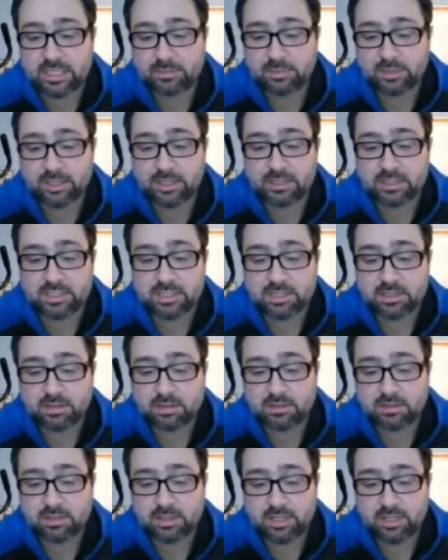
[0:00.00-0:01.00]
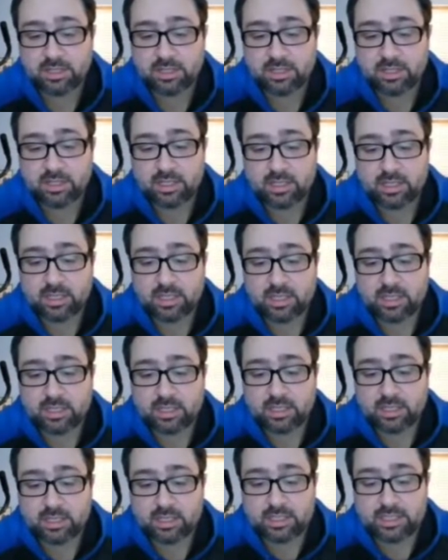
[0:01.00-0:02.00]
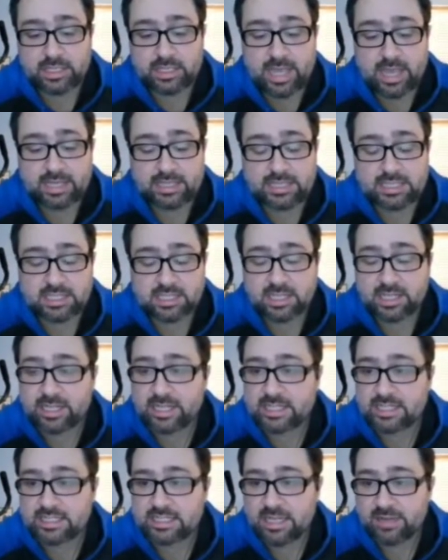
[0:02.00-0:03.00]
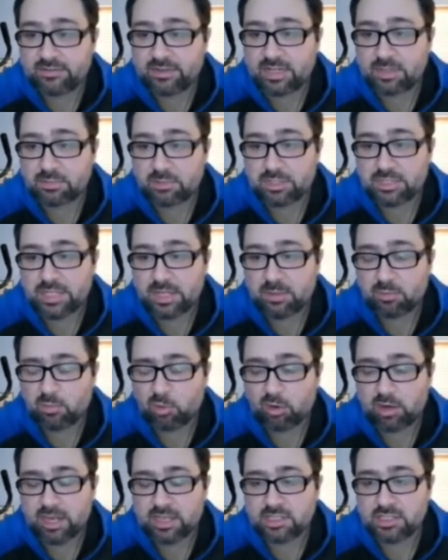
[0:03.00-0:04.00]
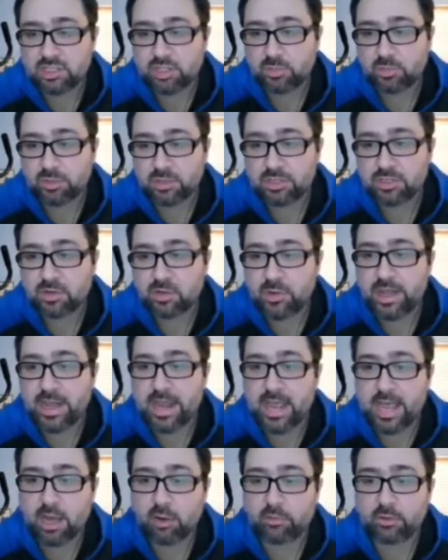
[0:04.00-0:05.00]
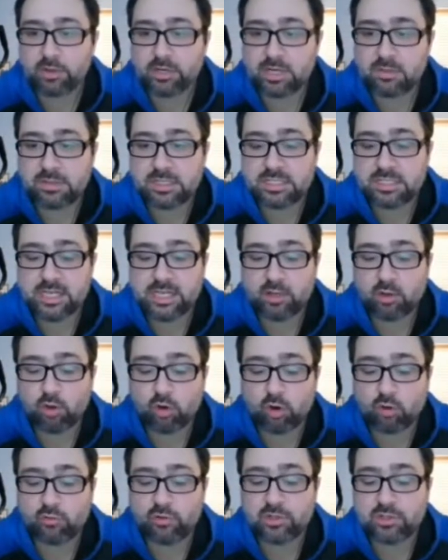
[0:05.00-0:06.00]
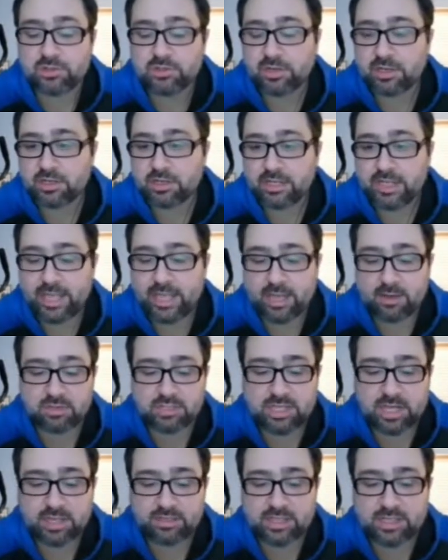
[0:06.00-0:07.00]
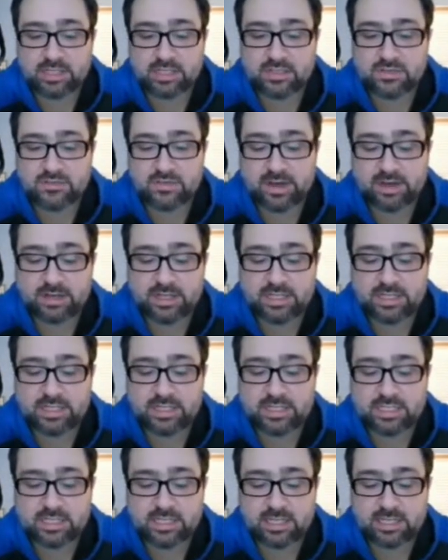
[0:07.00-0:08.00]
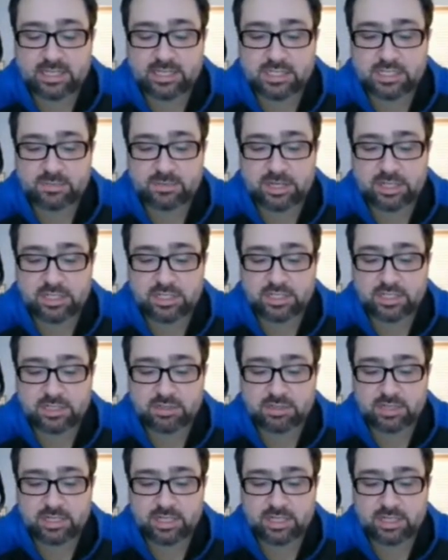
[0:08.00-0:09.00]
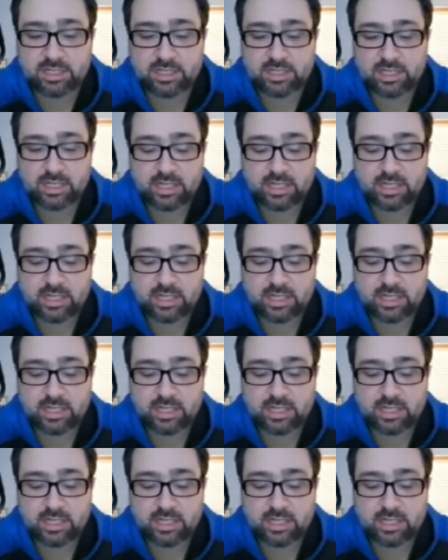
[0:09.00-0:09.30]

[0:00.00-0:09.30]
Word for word: up here. So yeah, he's going to get 70% more on super. So now we're going to be sitting over 200k, which I think is very decent and especially good